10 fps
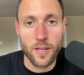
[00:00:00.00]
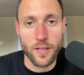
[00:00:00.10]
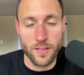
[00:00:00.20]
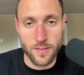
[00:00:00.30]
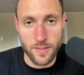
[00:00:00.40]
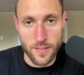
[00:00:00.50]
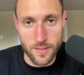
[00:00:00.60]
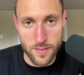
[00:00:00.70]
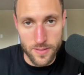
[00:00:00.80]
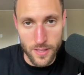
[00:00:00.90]

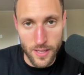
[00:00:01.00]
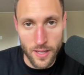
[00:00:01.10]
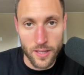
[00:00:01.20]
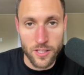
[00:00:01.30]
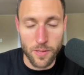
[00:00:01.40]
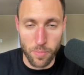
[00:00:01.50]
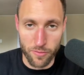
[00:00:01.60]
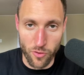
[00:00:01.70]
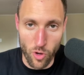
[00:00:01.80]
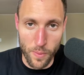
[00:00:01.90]
consistency to the
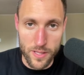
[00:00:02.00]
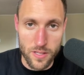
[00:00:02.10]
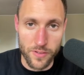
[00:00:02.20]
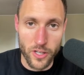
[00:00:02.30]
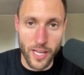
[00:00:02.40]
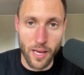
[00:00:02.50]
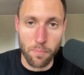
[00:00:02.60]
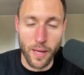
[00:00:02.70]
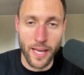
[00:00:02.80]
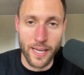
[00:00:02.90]
performance of your
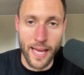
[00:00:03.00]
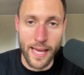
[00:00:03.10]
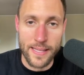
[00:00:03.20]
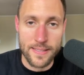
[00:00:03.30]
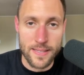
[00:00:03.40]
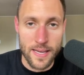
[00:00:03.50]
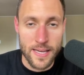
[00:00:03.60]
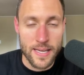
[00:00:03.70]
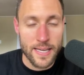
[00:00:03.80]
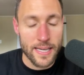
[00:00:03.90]
campaign ads,
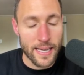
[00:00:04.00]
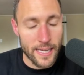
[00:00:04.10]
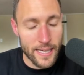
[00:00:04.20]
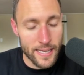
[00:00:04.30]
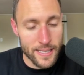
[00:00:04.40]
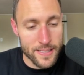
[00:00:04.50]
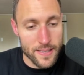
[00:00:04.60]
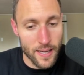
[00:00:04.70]
and